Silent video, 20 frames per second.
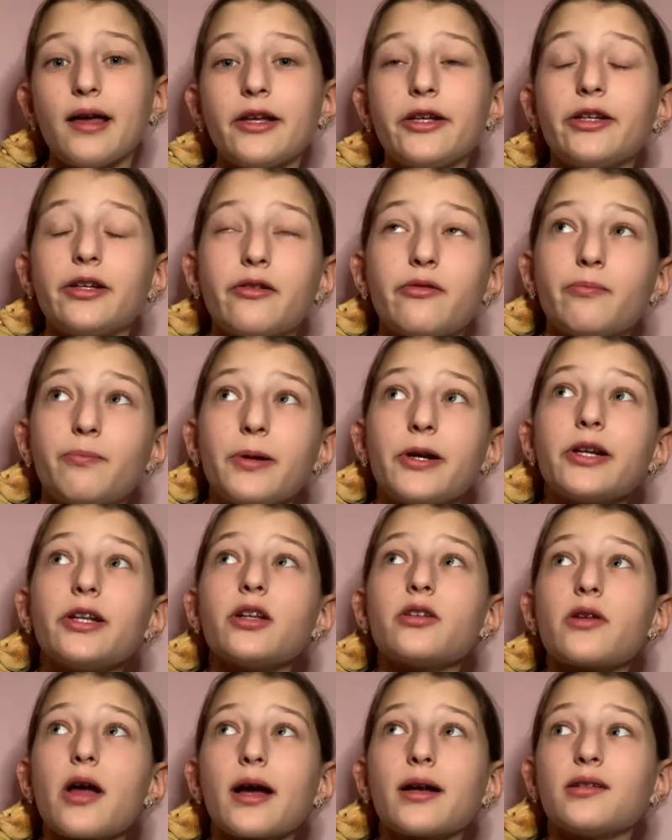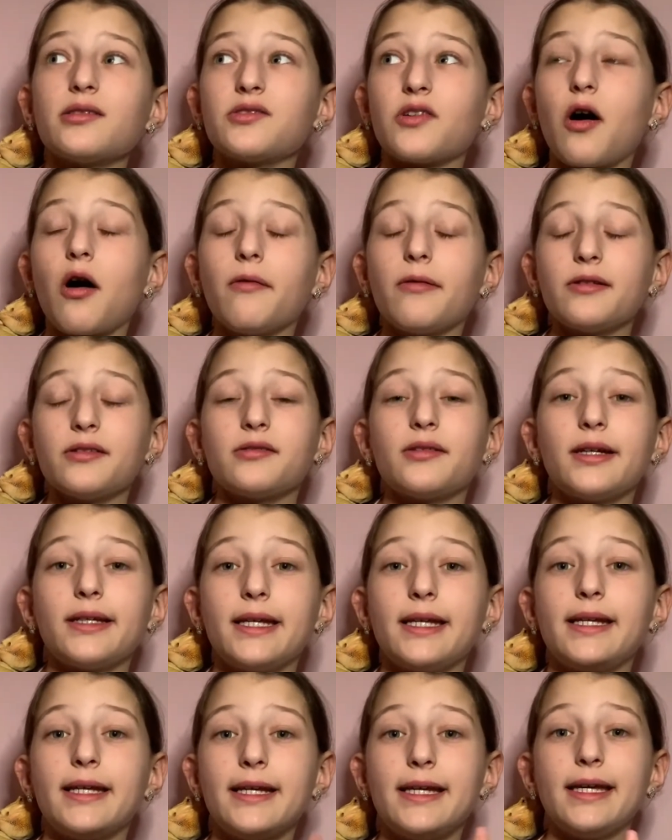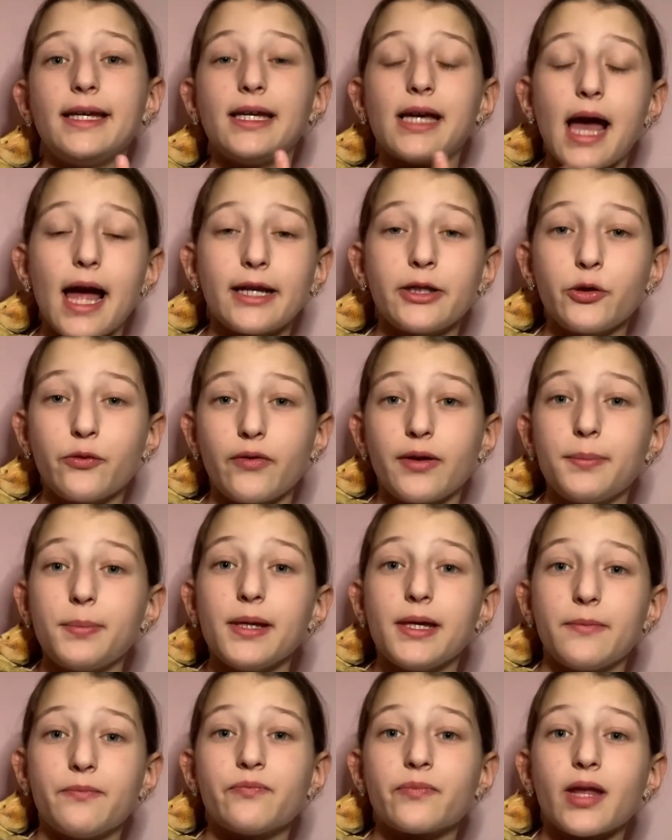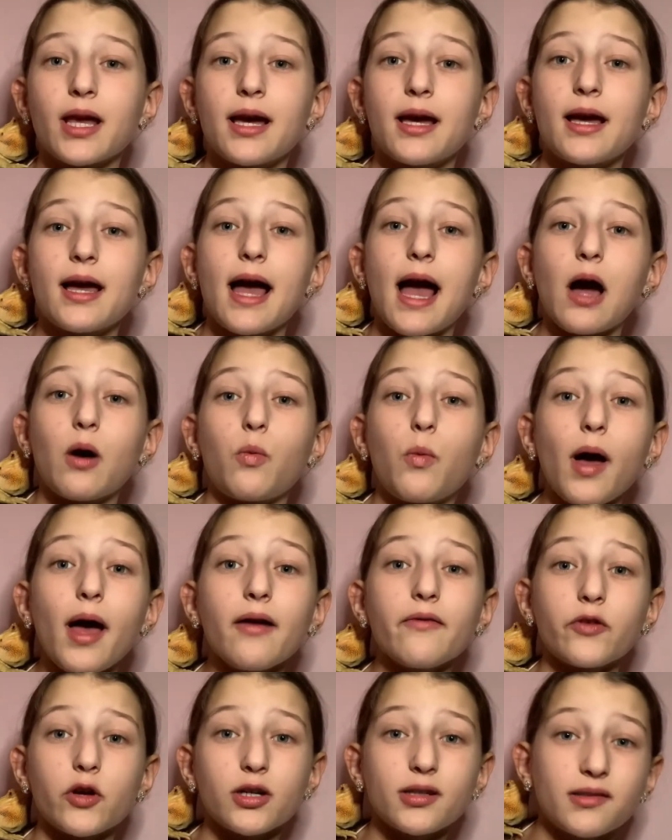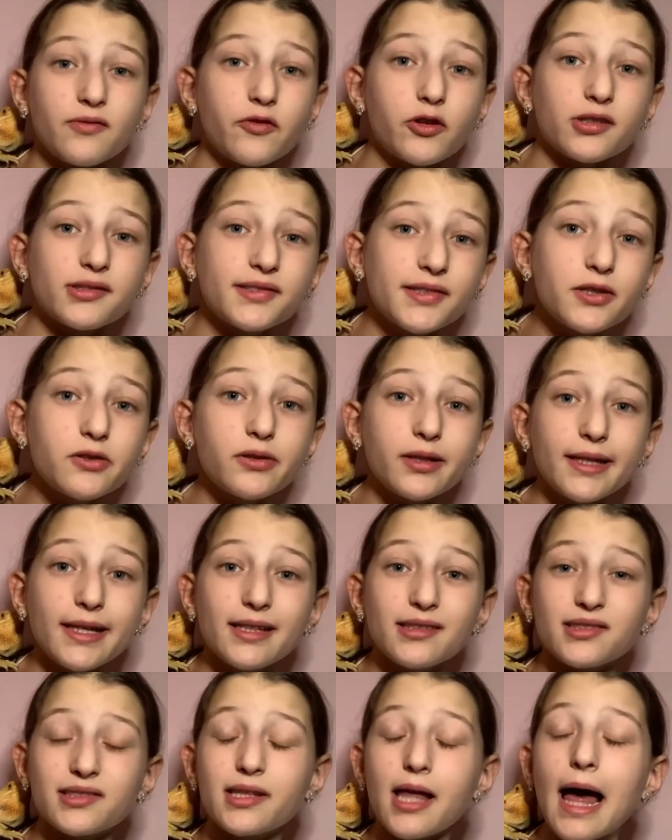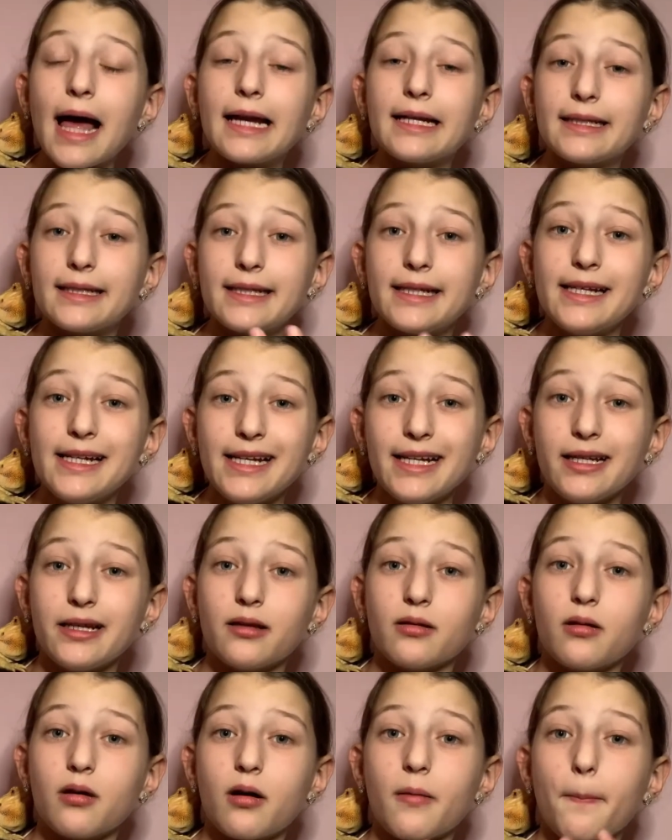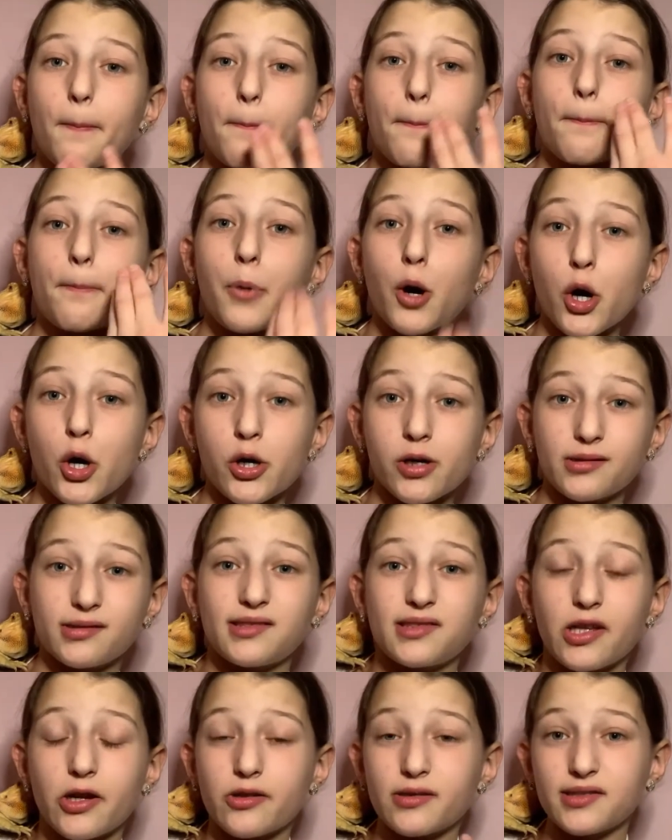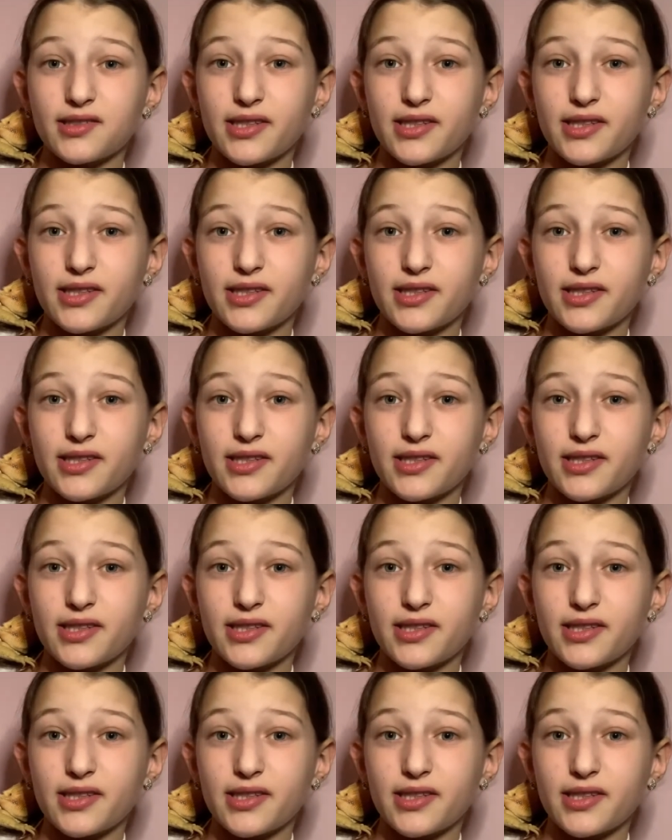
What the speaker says: Bearded dragons obviously need heat and UVB. However, for silkies, that heat burns their